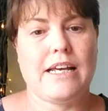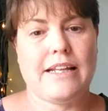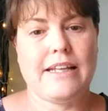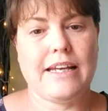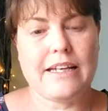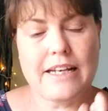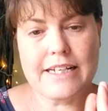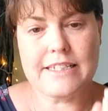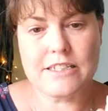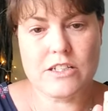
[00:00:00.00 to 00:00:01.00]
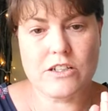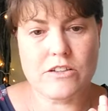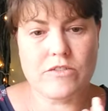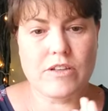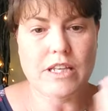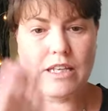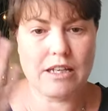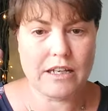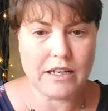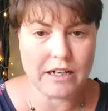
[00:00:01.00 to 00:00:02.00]
and then connecting to
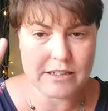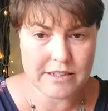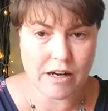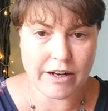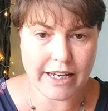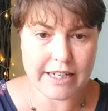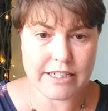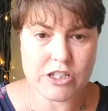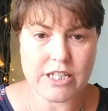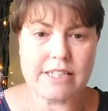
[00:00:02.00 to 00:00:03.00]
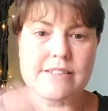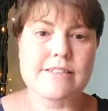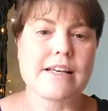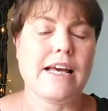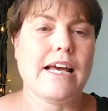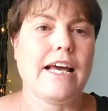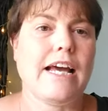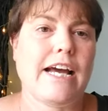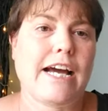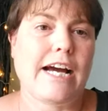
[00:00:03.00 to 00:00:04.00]
the sky energies
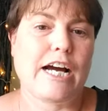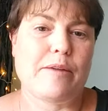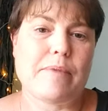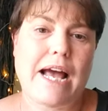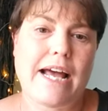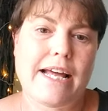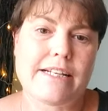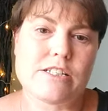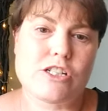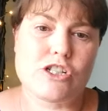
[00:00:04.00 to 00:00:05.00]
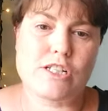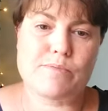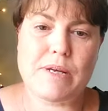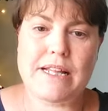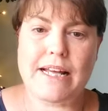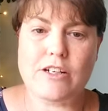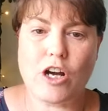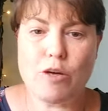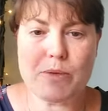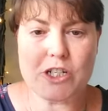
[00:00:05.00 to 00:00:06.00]
um, and just being that
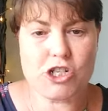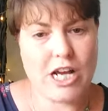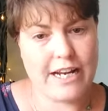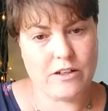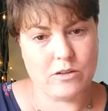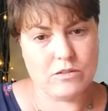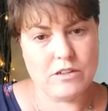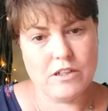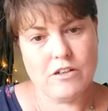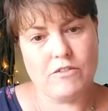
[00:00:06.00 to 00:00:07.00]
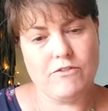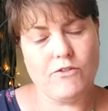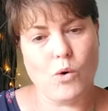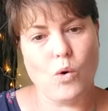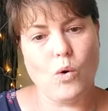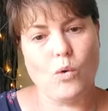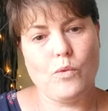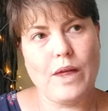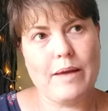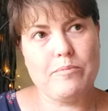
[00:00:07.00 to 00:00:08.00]
open channel for
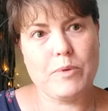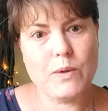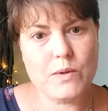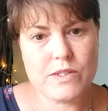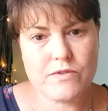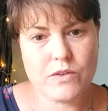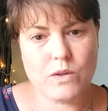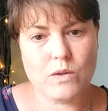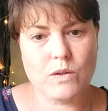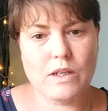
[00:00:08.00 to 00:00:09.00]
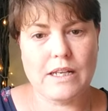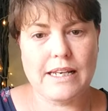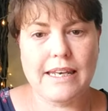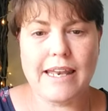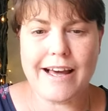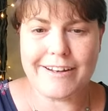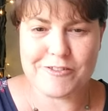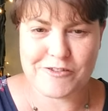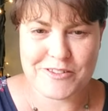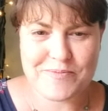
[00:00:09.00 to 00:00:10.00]
that beautiful
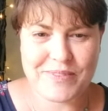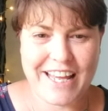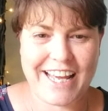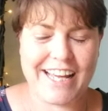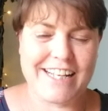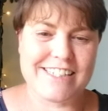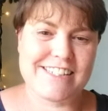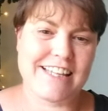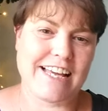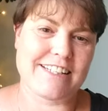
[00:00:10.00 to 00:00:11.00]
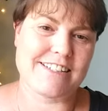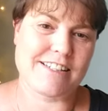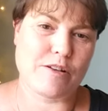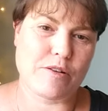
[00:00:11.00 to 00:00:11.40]
love and that